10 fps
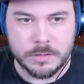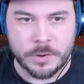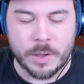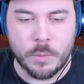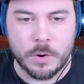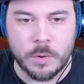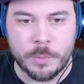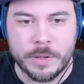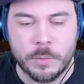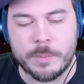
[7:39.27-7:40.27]
Okay, what are
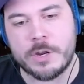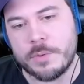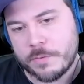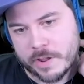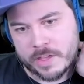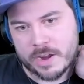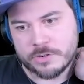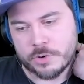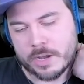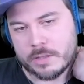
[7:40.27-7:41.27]
we doing for the
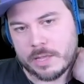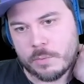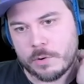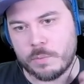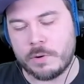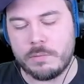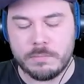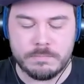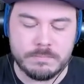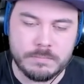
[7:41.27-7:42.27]
airstrike? Like what
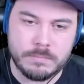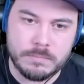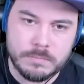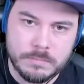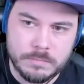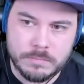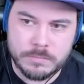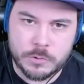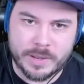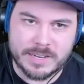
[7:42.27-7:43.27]

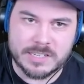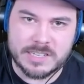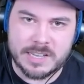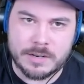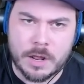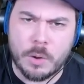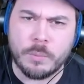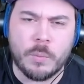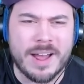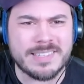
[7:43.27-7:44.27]
do I get the seat? Oh,
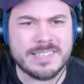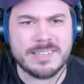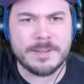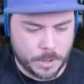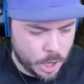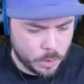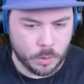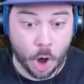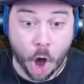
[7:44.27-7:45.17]
what? Oh,